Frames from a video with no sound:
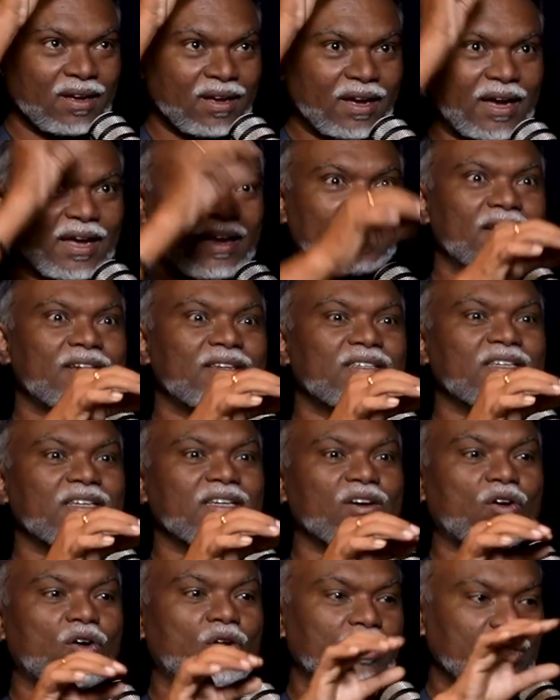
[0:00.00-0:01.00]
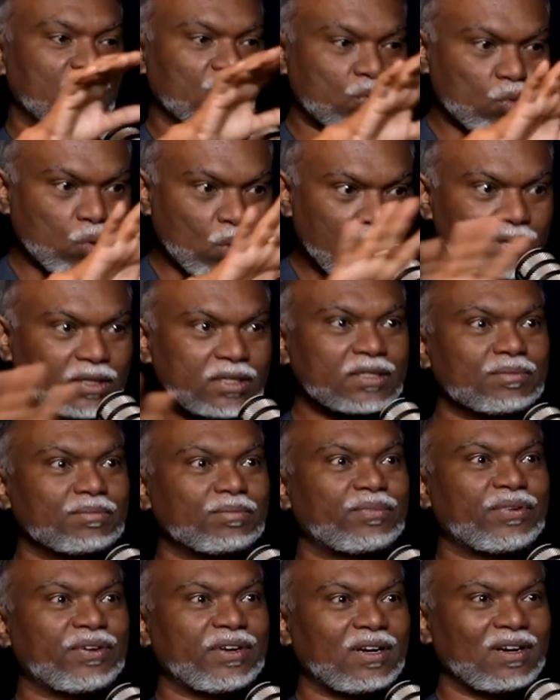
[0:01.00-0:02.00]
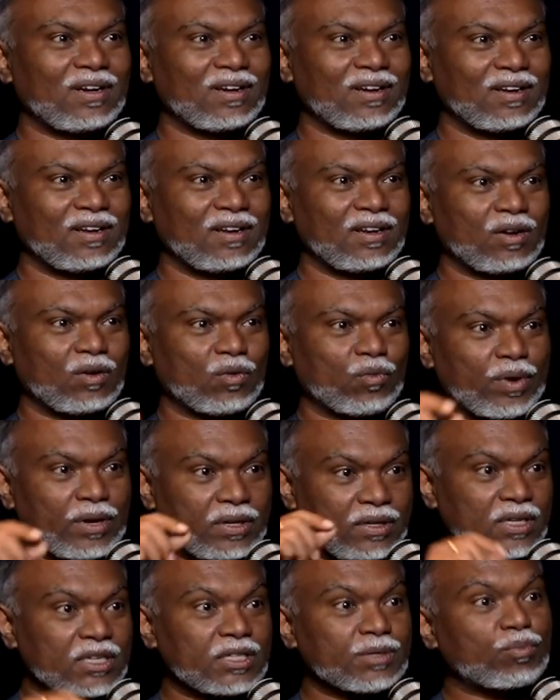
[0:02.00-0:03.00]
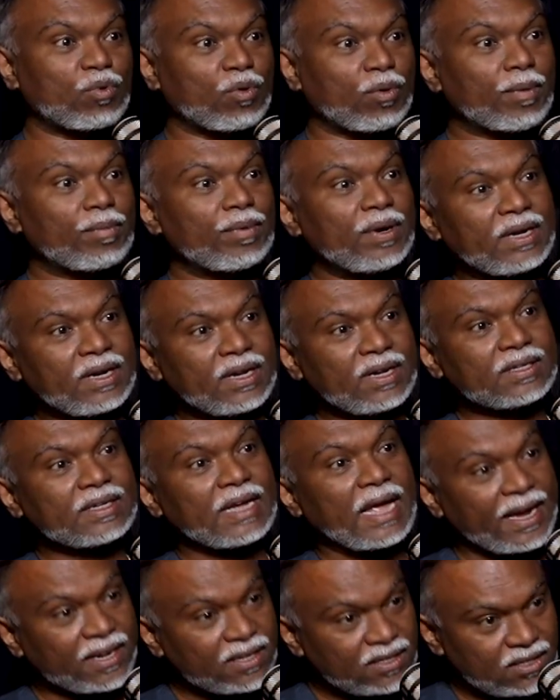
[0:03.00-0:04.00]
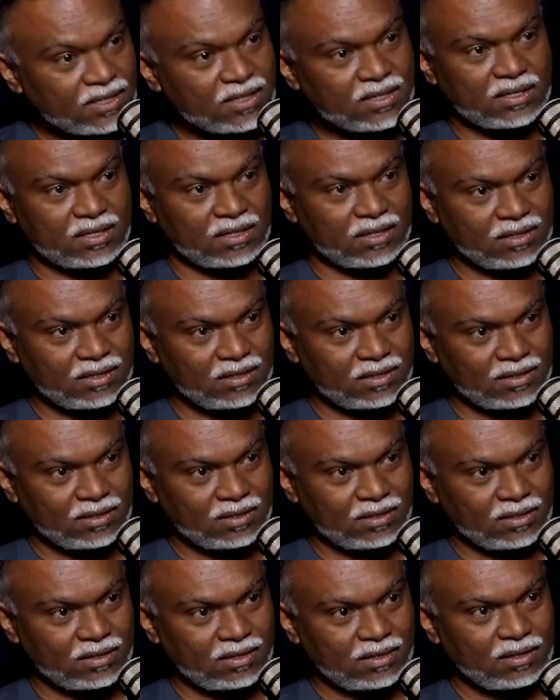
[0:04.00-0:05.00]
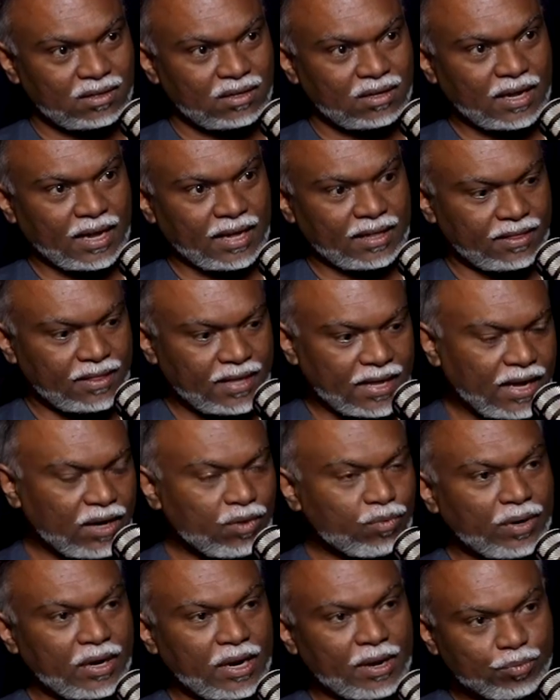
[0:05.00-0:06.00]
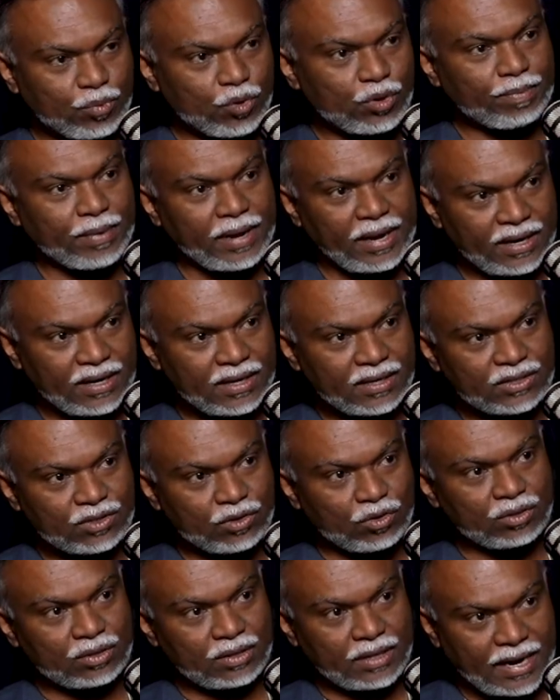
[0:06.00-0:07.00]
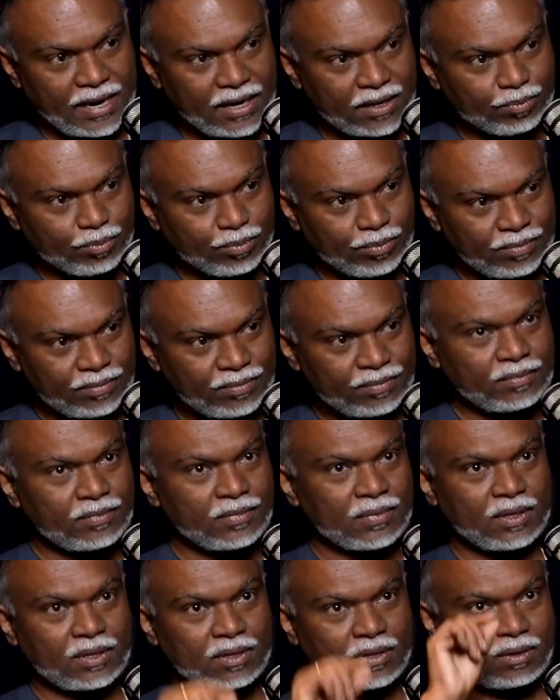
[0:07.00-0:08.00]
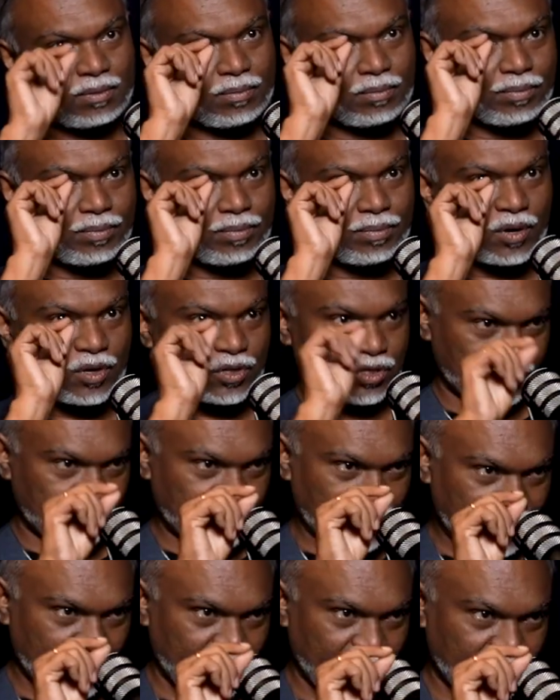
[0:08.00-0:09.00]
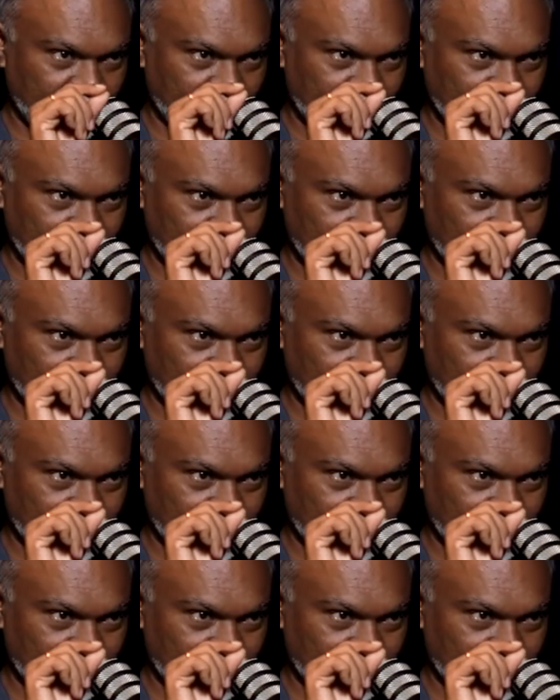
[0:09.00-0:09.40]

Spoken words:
energy on the quantum field where this probability is existing. And then when I put my energy on that possibilities,